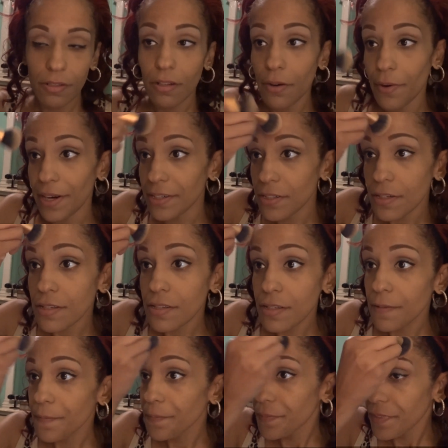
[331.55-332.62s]
Alright,
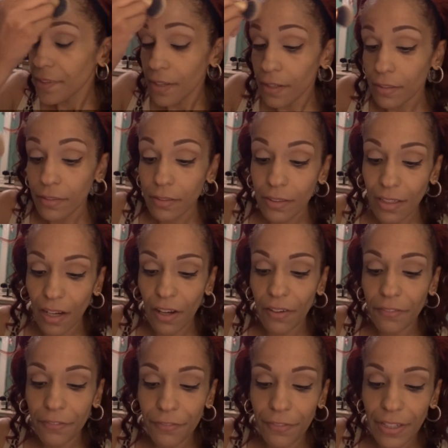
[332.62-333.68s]
just
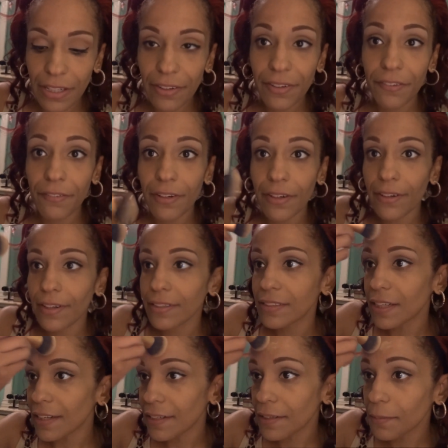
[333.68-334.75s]
a very, very
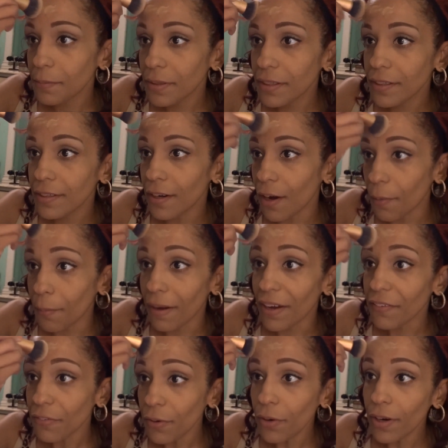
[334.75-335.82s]
tiny bit on my
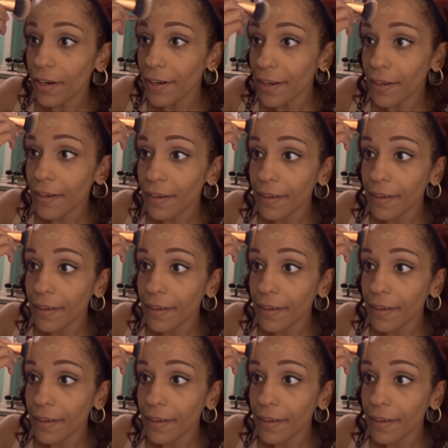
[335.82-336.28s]
forehead.